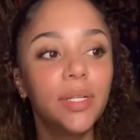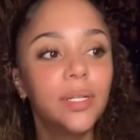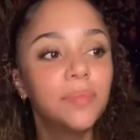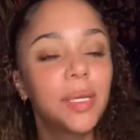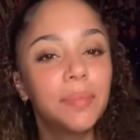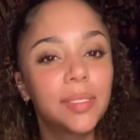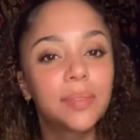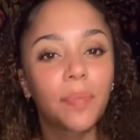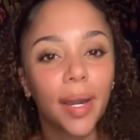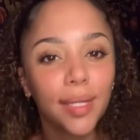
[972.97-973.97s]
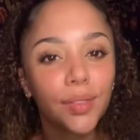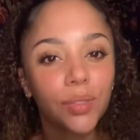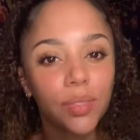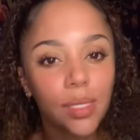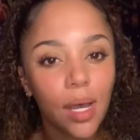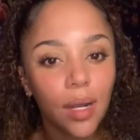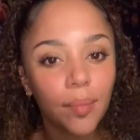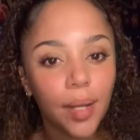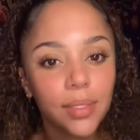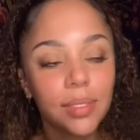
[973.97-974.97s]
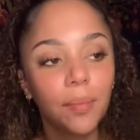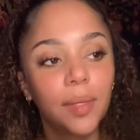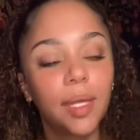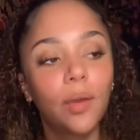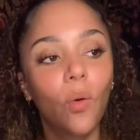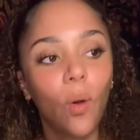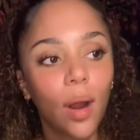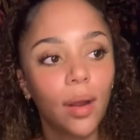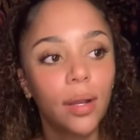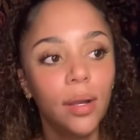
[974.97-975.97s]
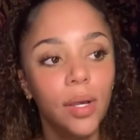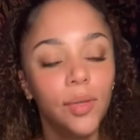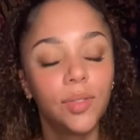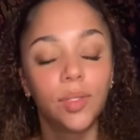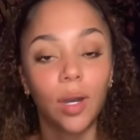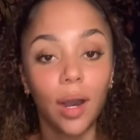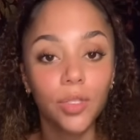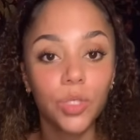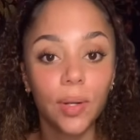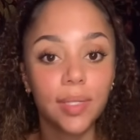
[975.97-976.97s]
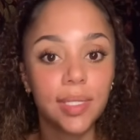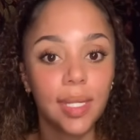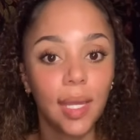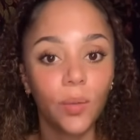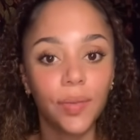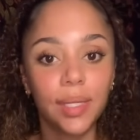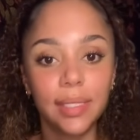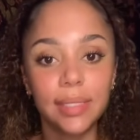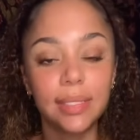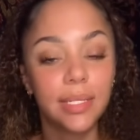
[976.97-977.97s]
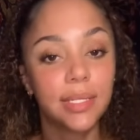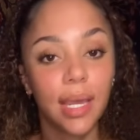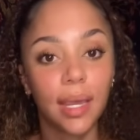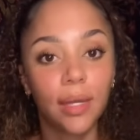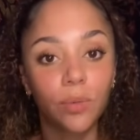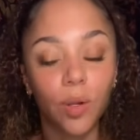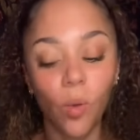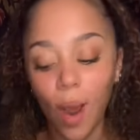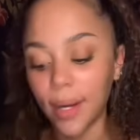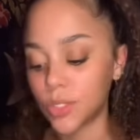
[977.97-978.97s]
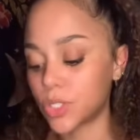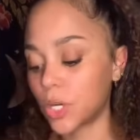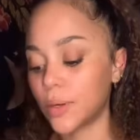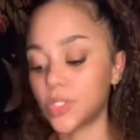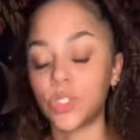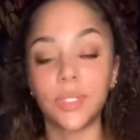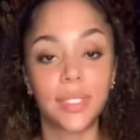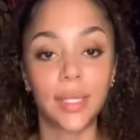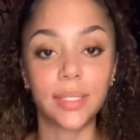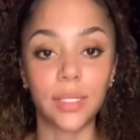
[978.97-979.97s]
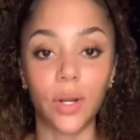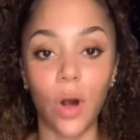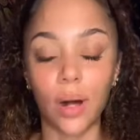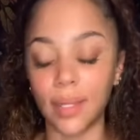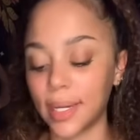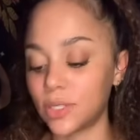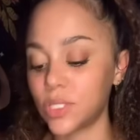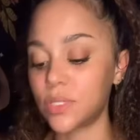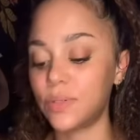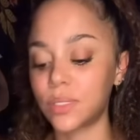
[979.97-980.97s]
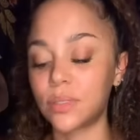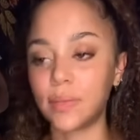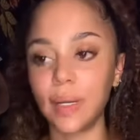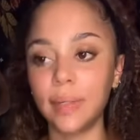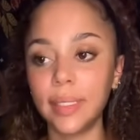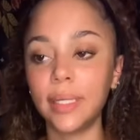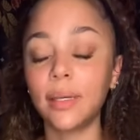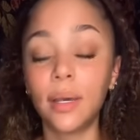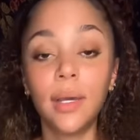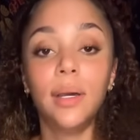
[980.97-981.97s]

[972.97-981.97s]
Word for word: here maybe is biting their tongue about something or to the contrary, saying what they need to say. And it requires courage to say this at all. Like it just feels very,